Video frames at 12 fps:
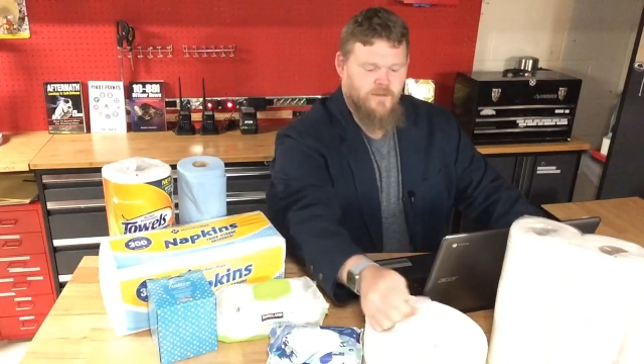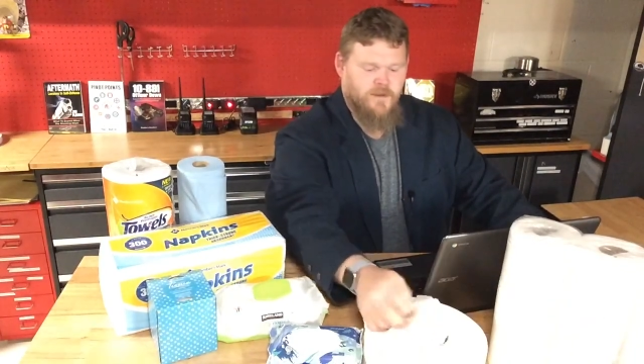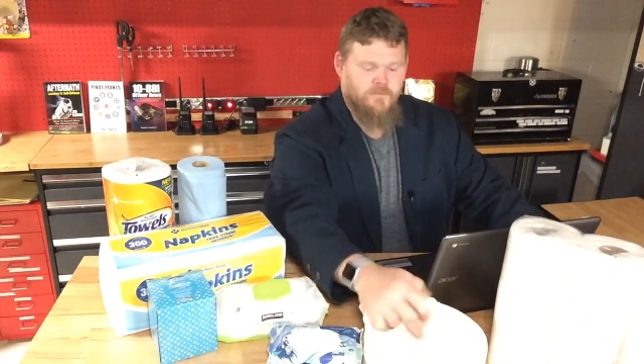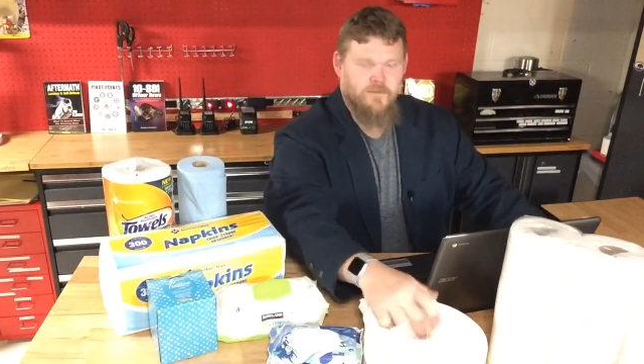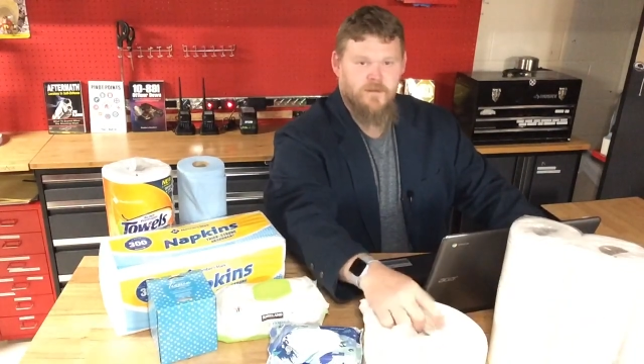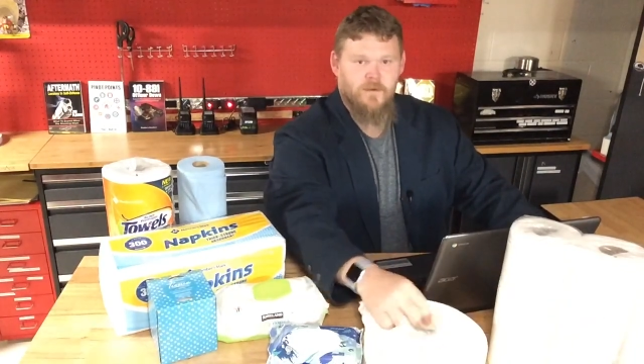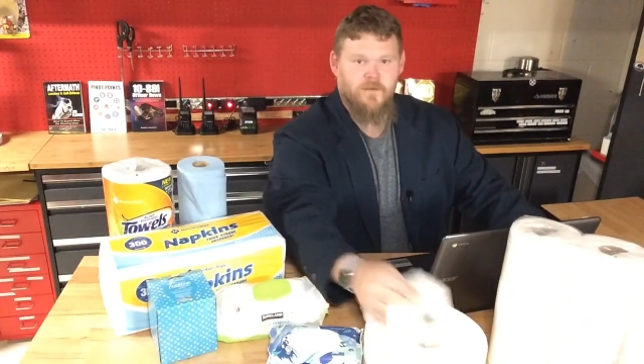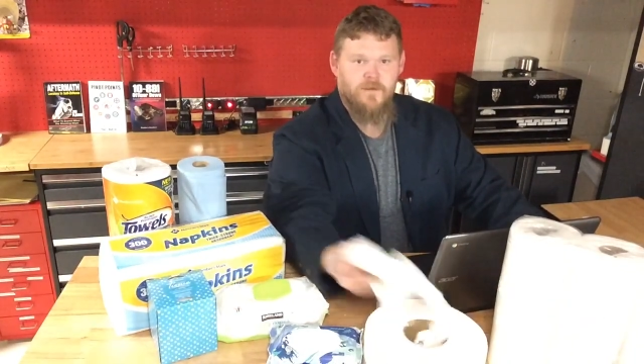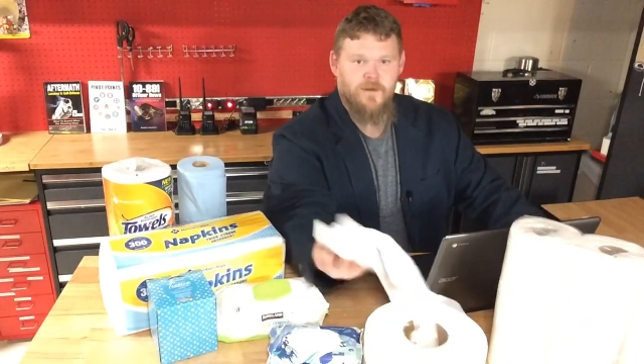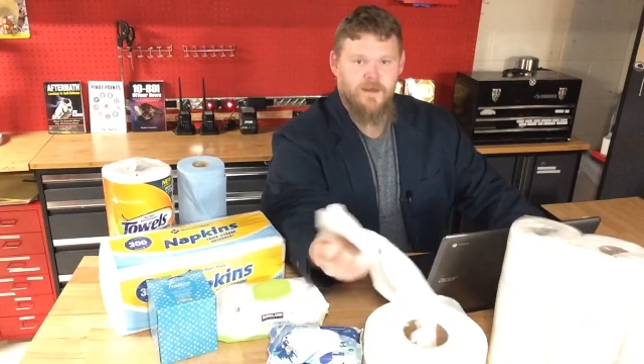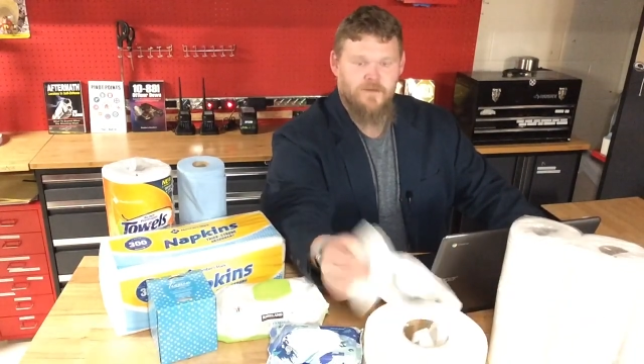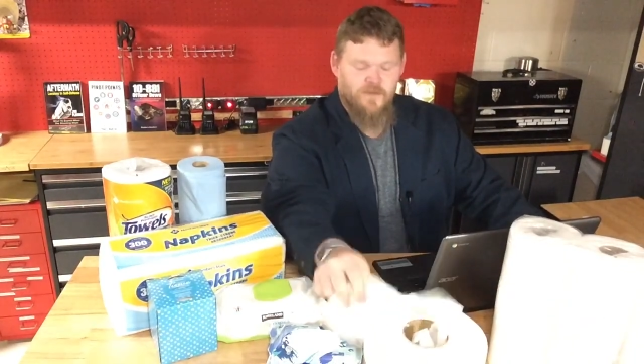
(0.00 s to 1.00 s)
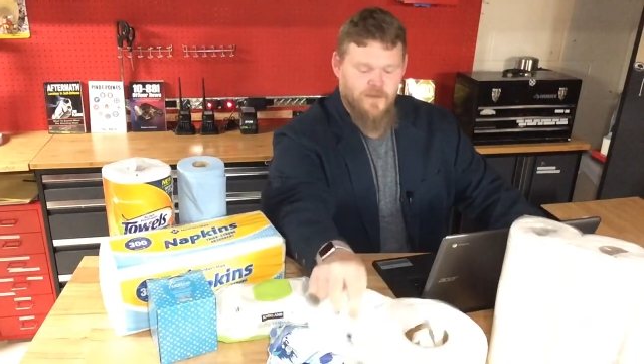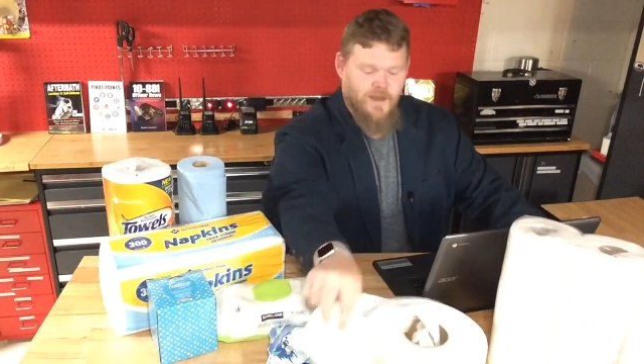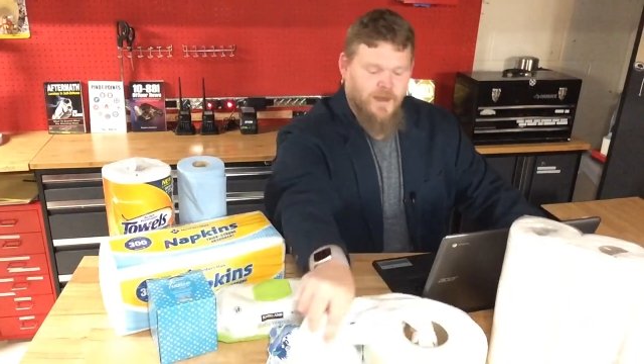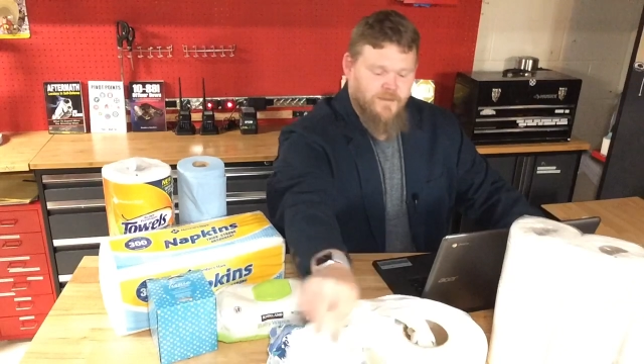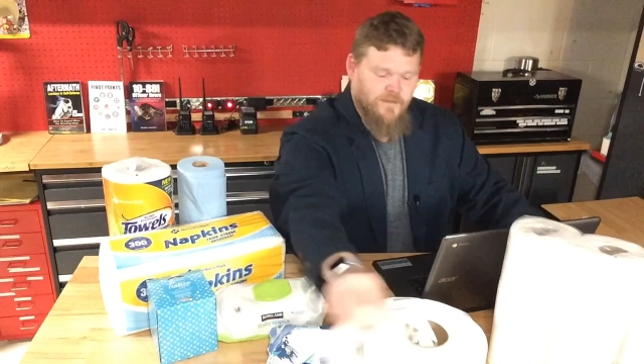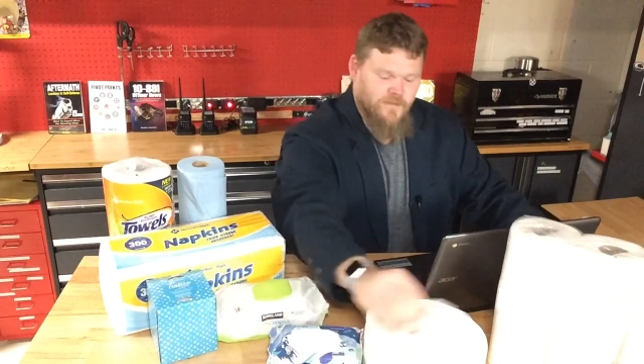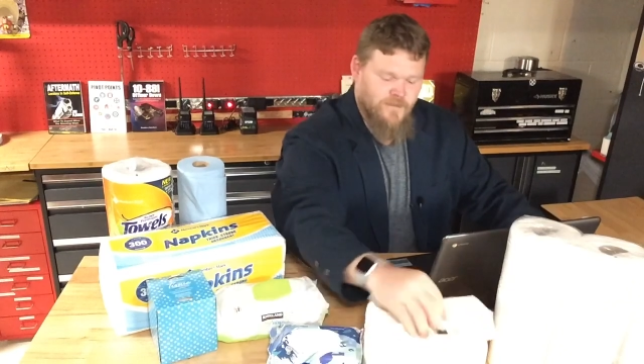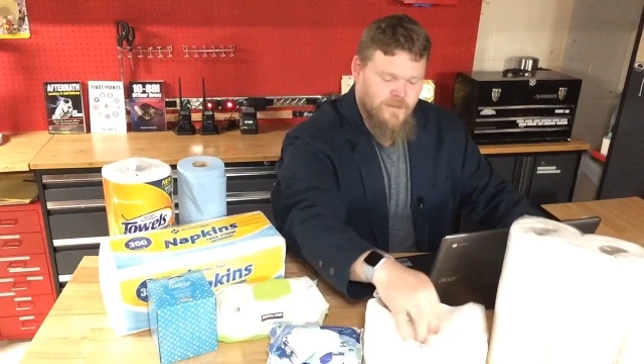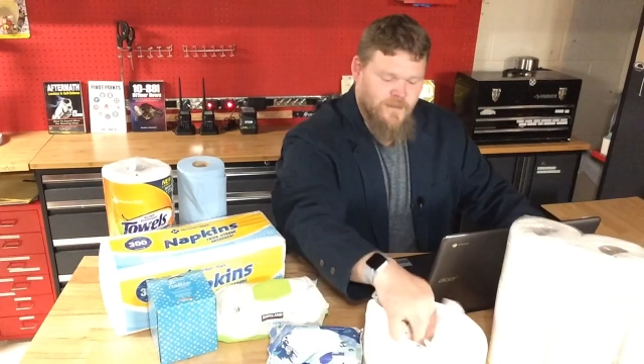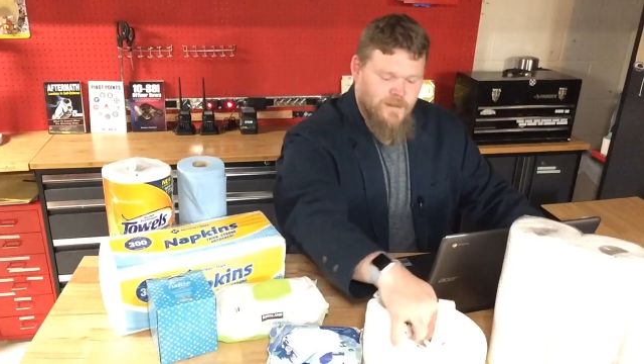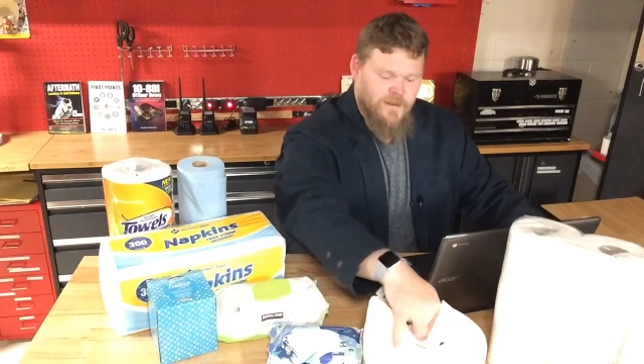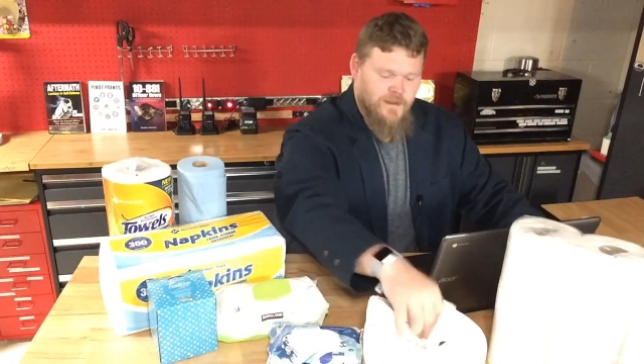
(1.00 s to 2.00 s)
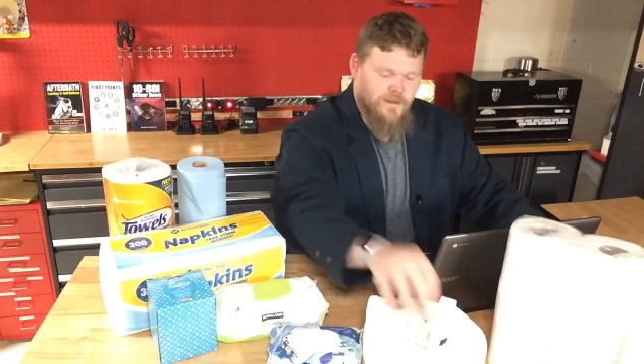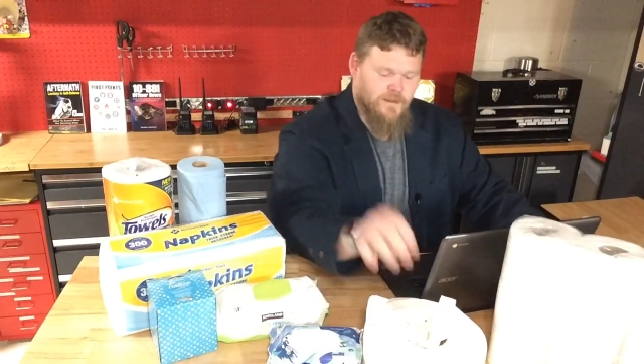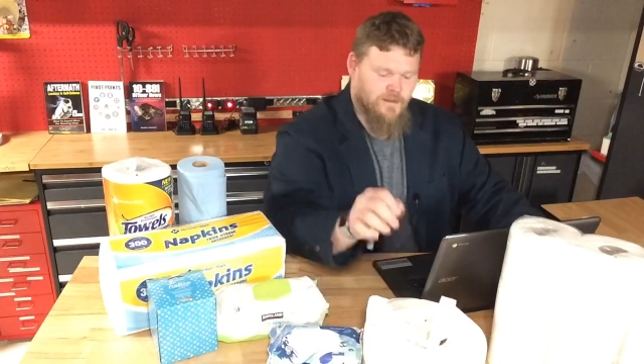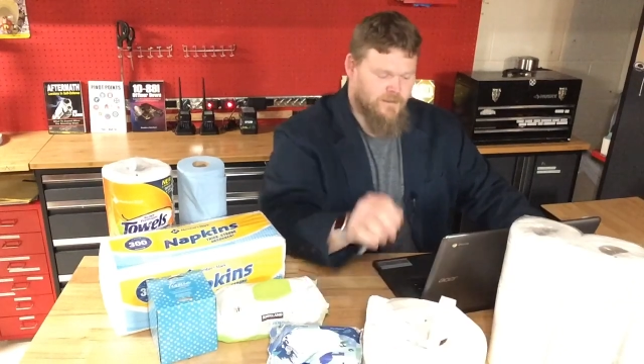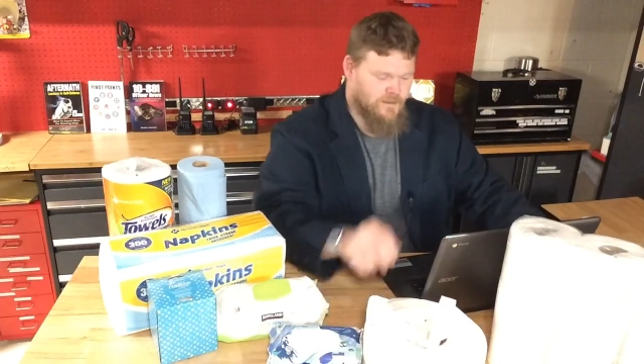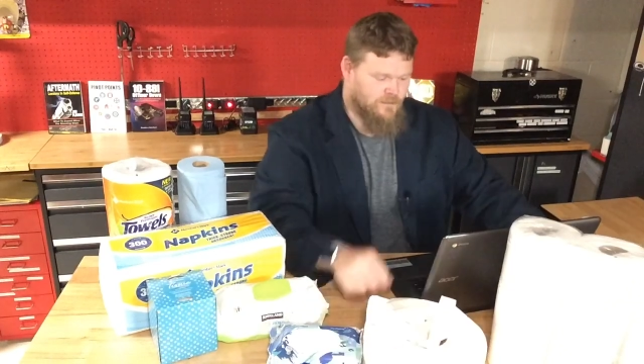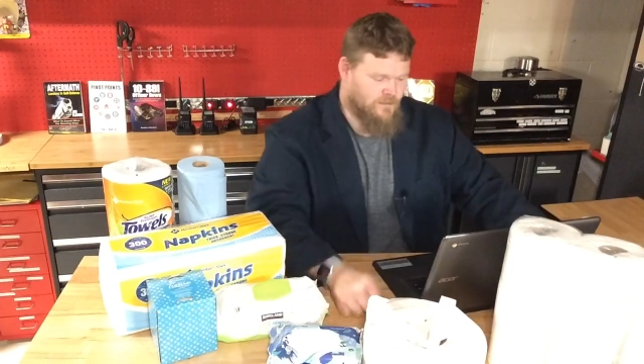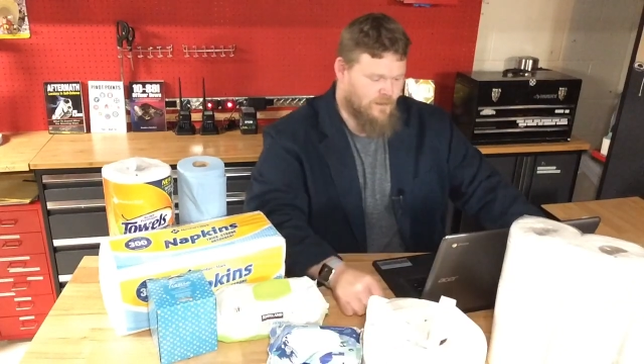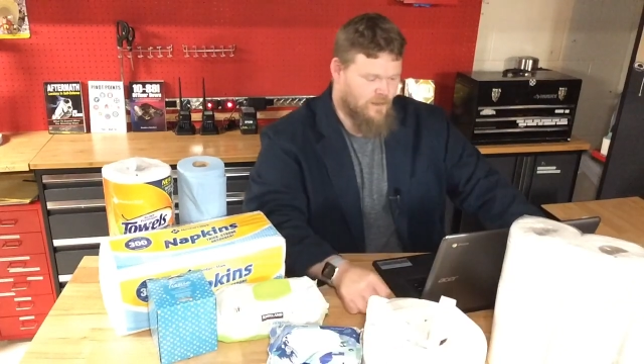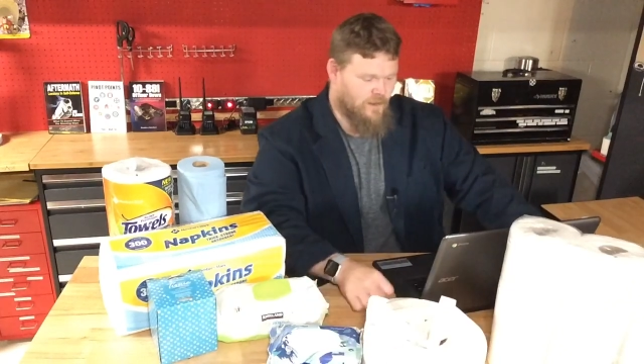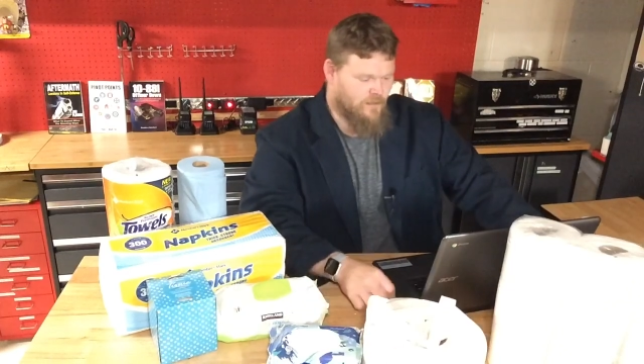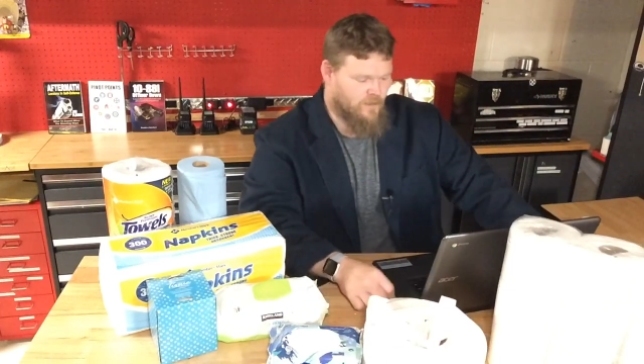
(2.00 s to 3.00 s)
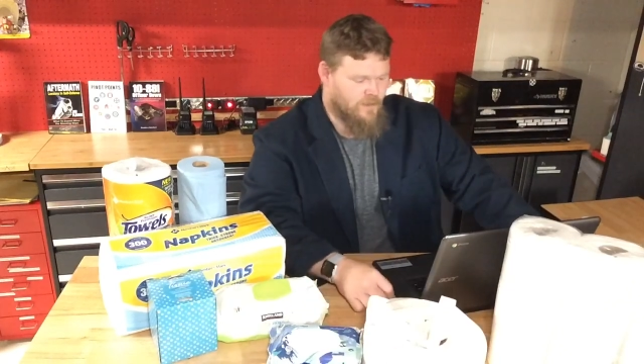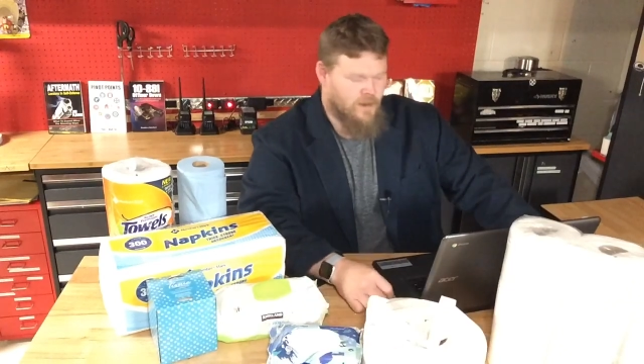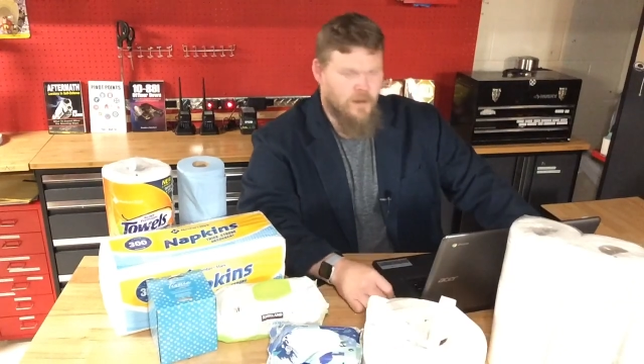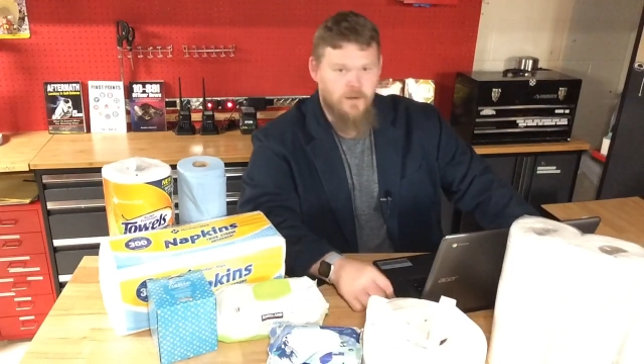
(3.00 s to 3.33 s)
And I'll tell you about where I actually got this a little later.